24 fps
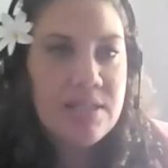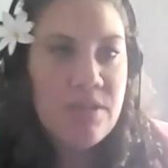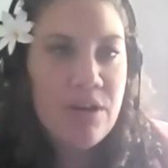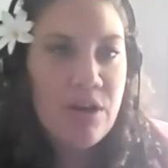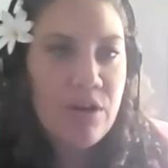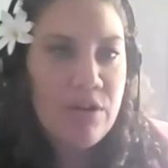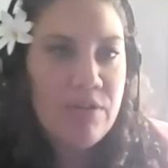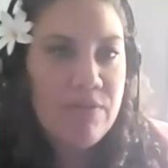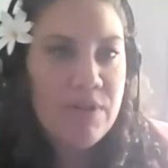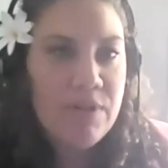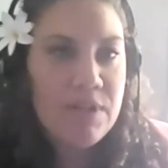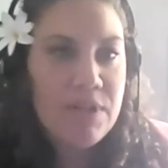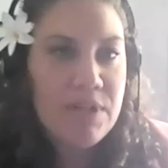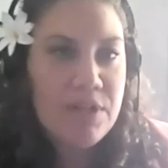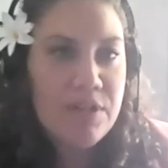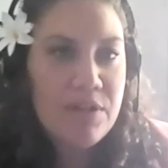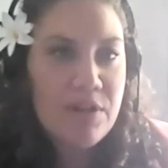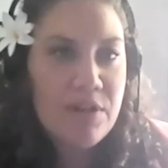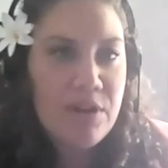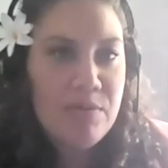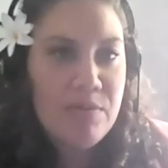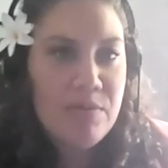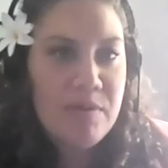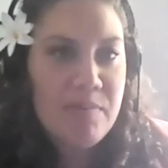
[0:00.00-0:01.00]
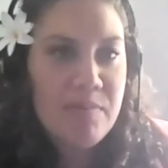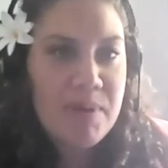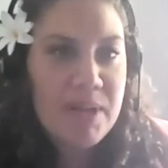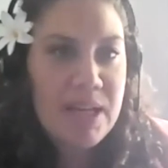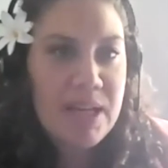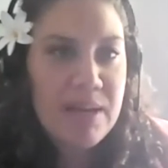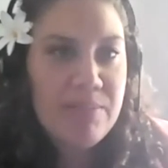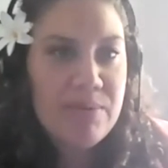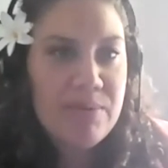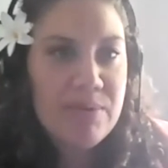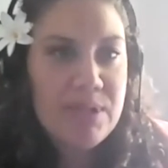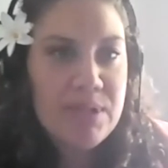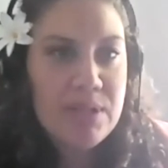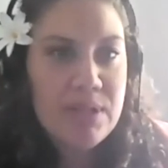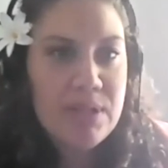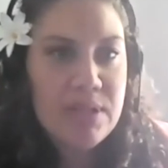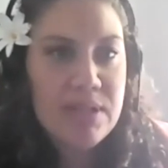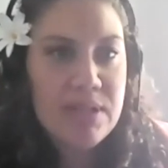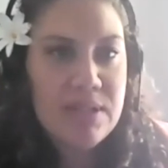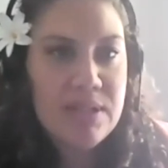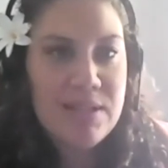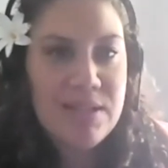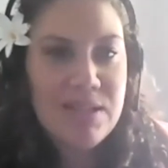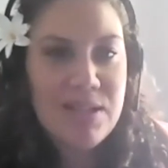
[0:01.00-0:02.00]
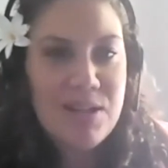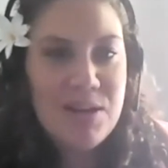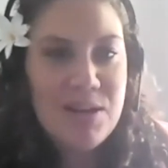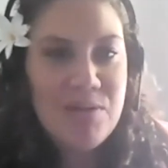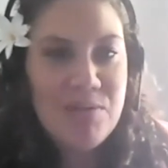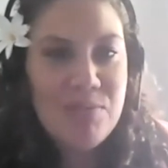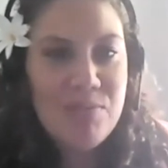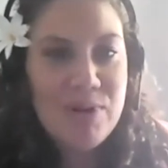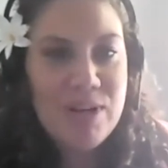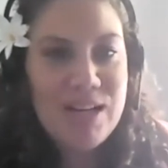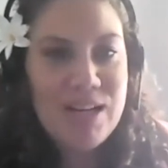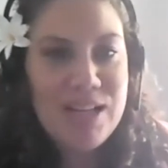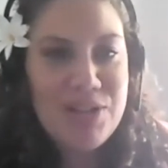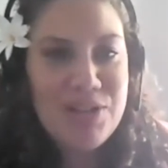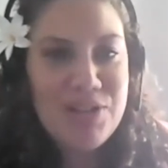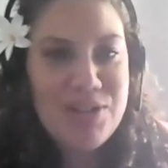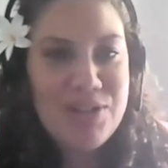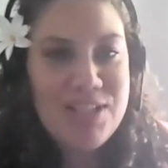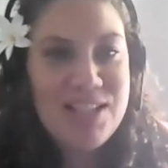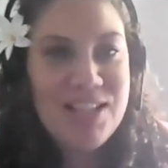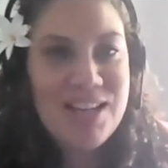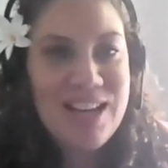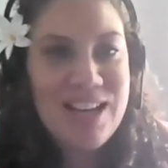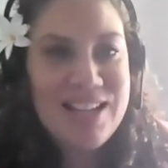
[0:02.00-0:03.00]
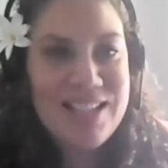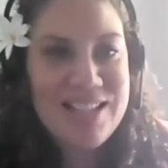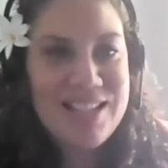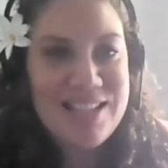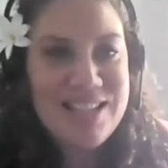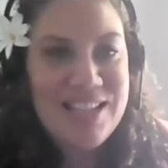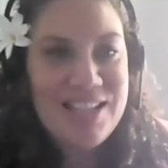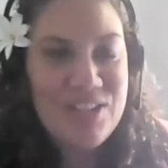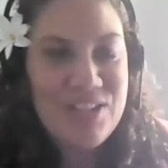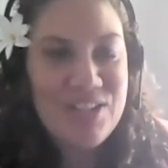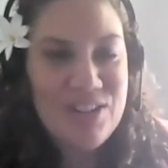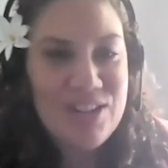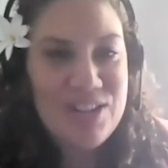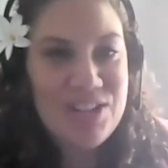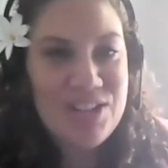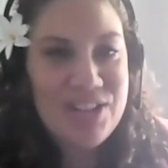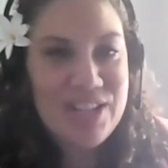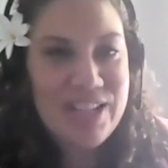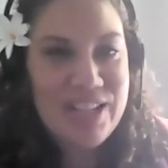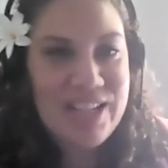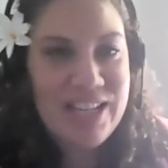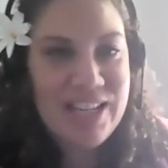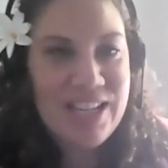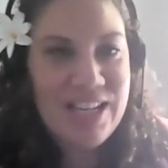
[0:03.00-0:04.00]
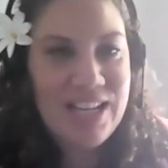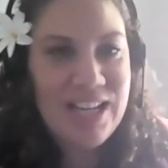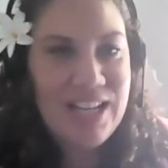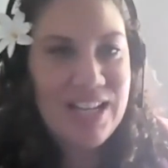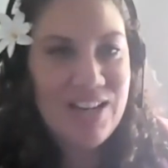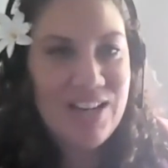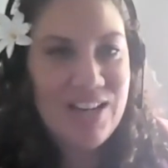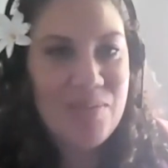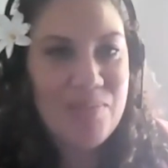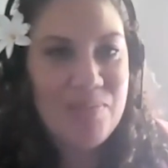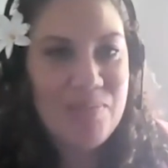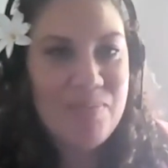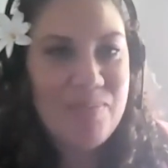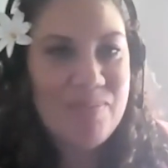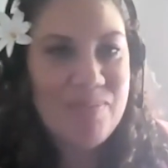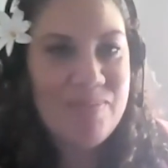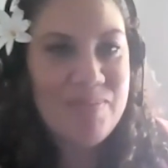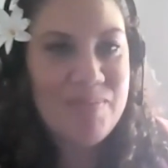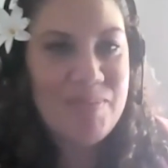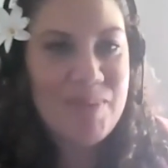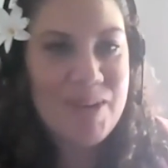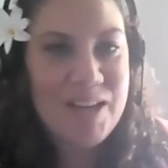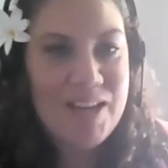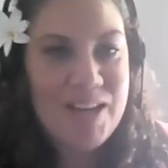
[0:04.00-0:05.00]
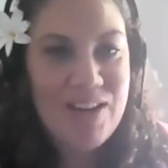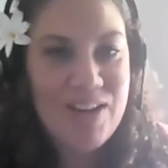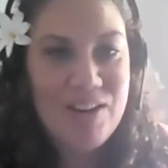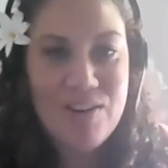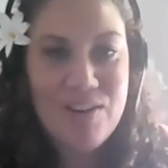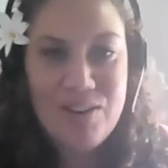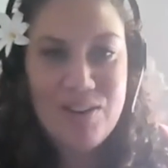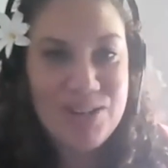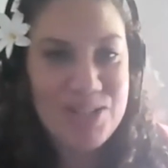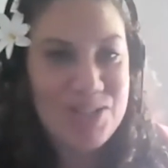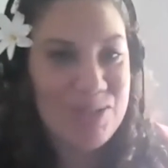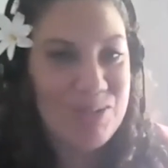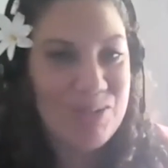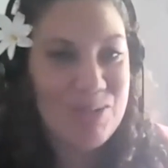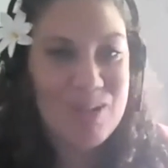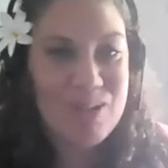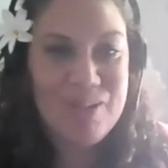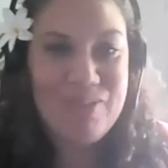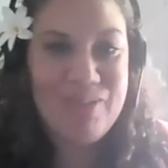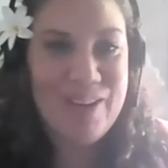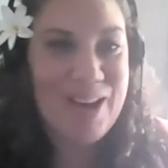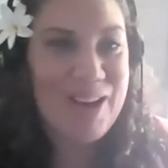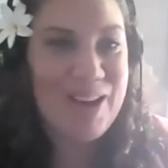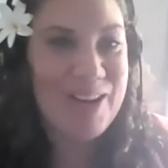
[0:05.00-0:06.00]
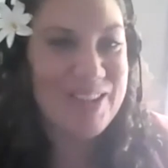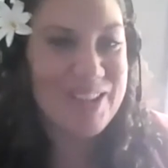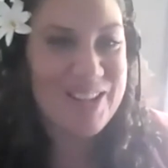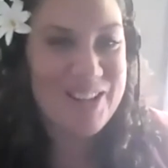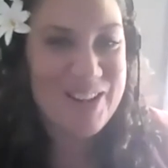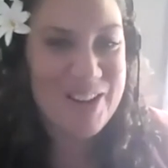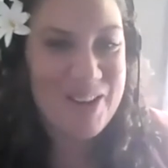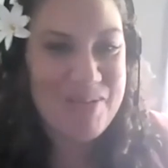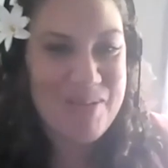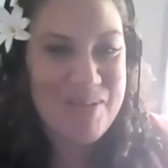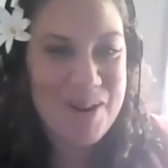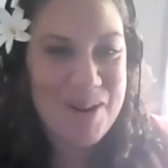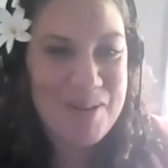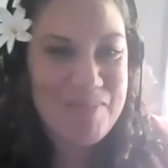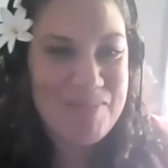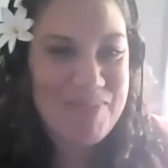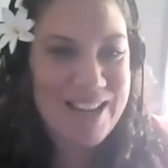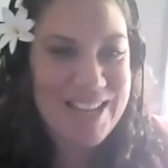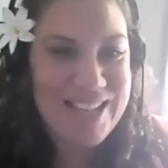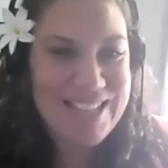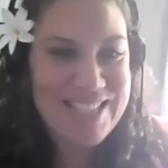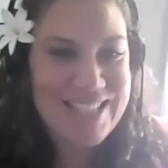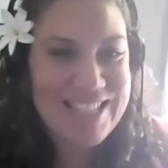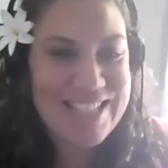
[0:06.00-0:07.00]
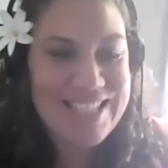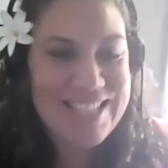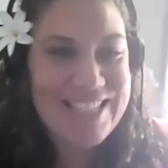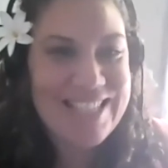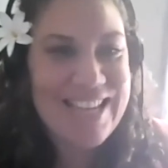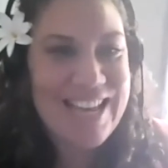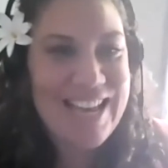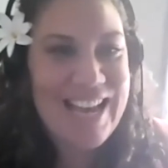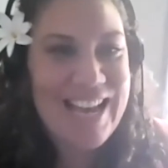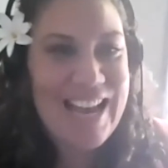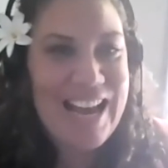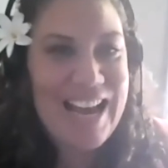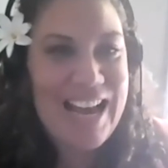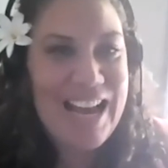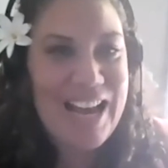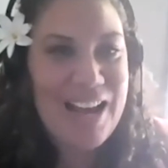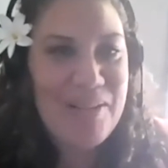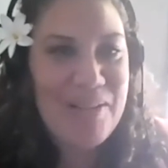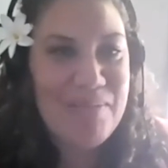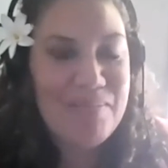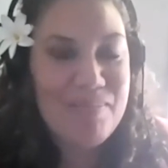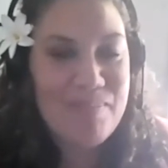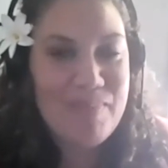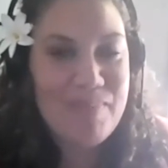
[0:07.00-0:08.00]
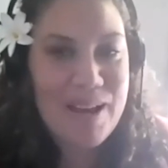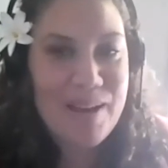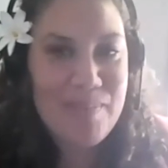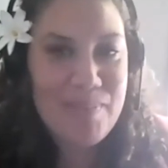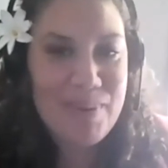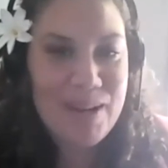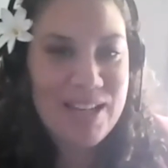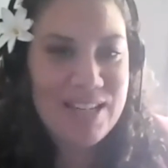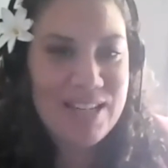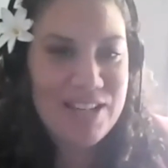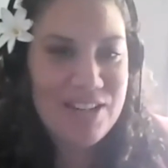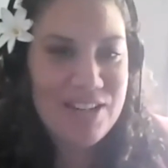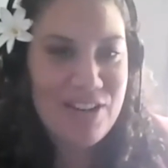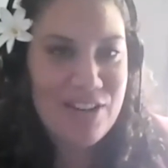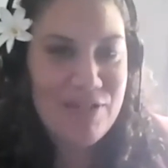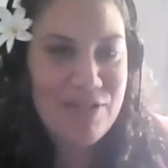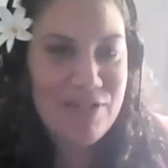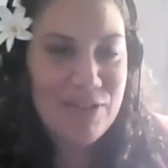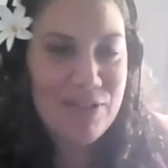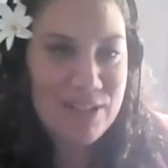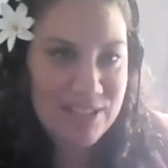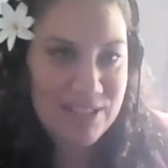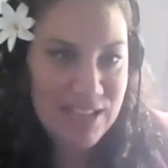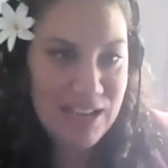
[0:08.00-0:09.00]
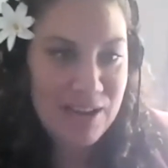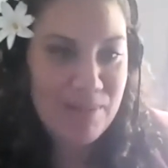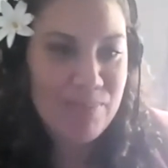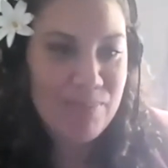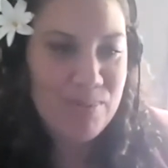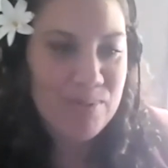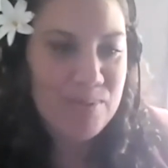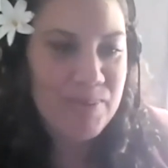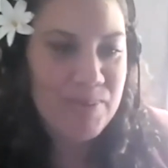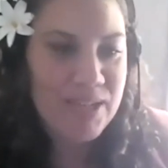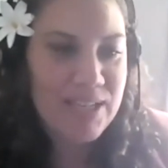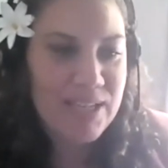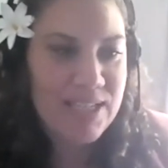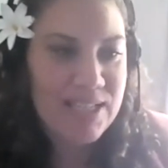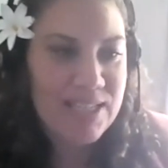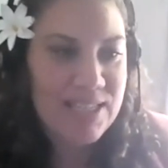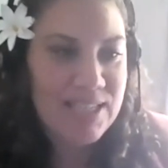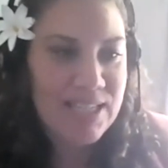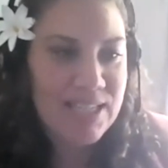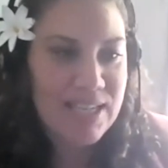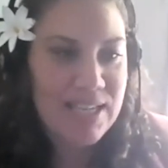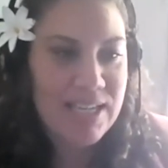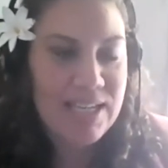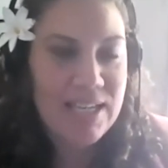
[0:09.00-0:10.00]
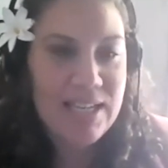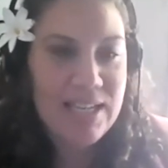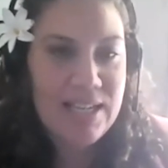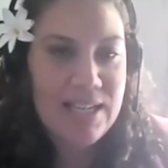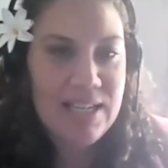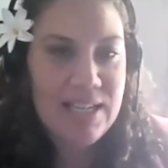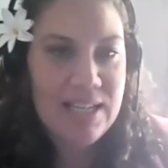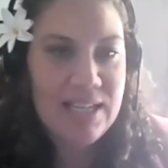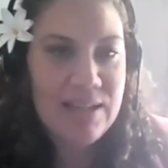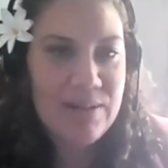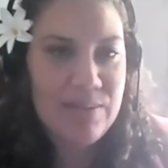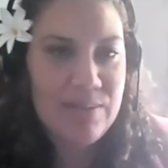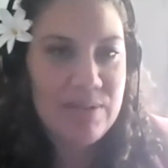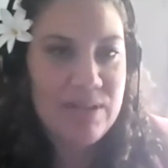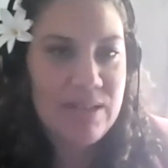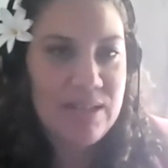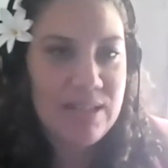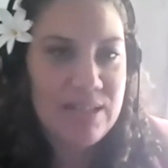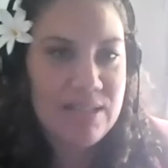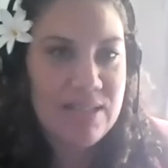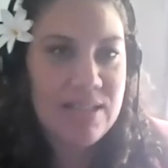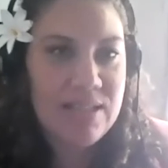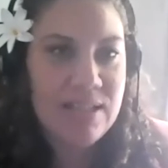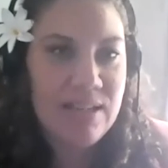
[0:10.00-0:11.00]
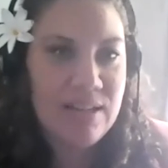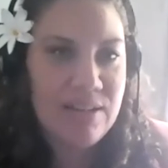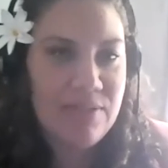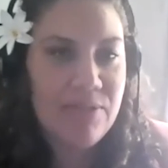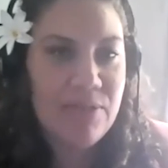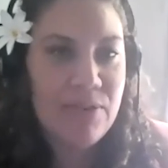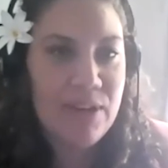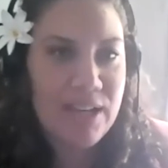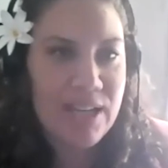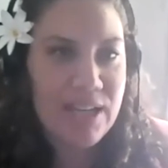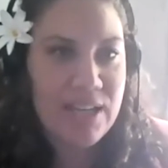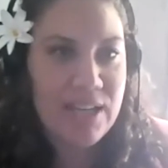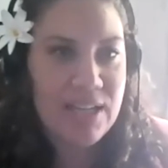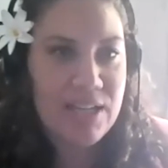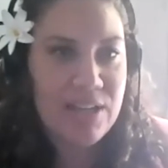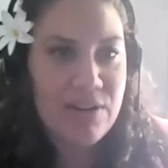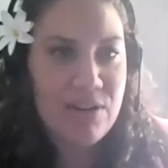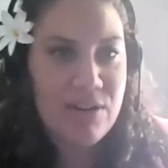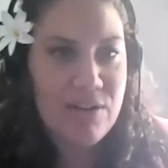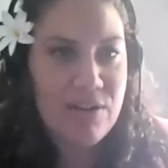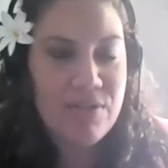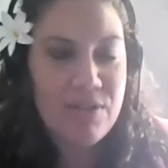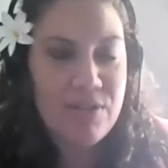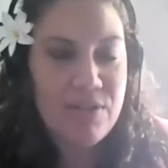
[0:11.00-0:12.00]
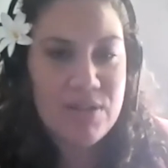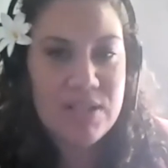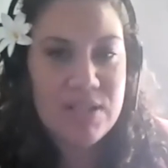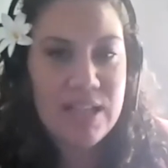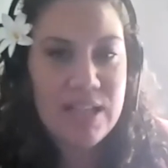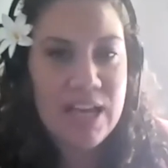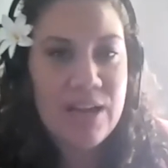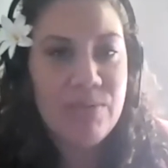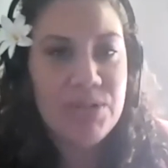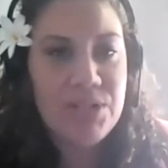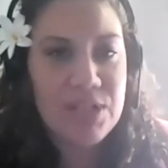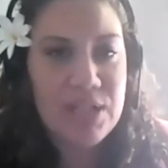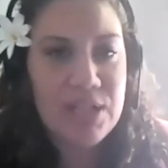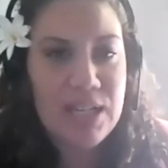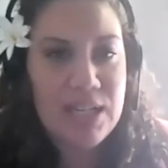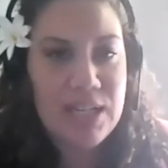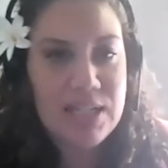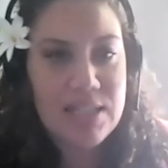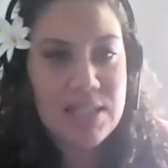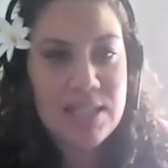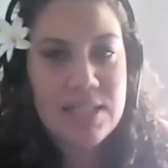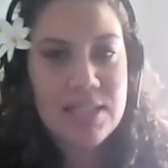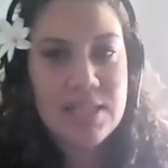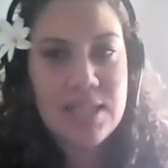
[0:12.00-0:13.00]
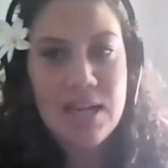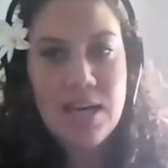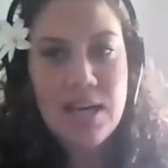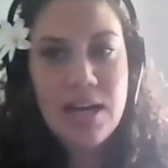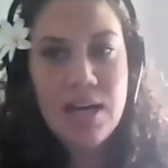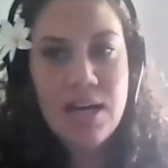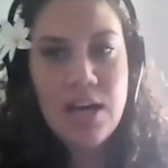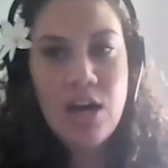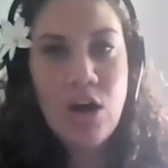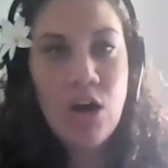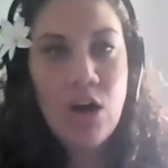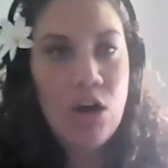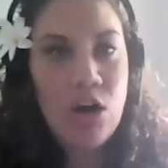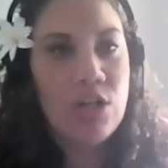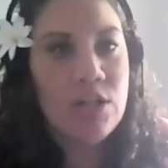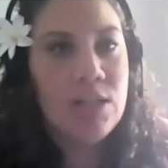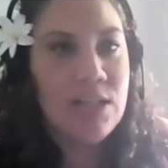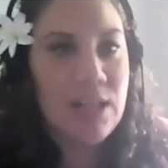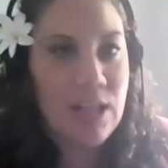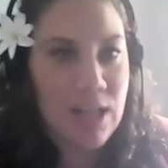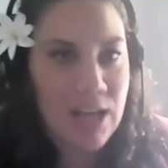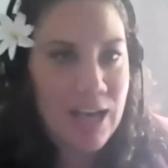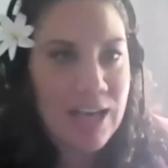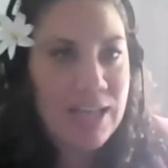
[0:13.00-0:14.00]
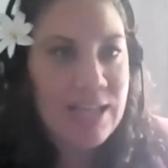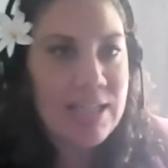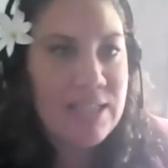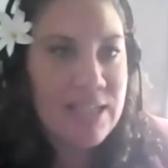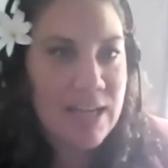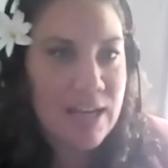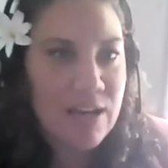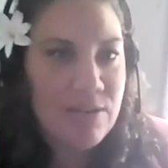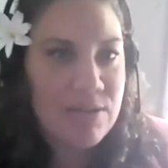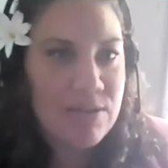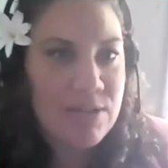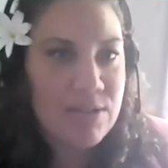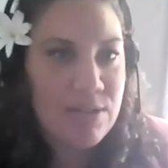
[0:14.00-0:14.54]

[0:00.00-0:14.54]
COVID, we've been able to really utilize technology a lot better across all of our, workplaces. But, for example, PEC is delivering, those language classes online now.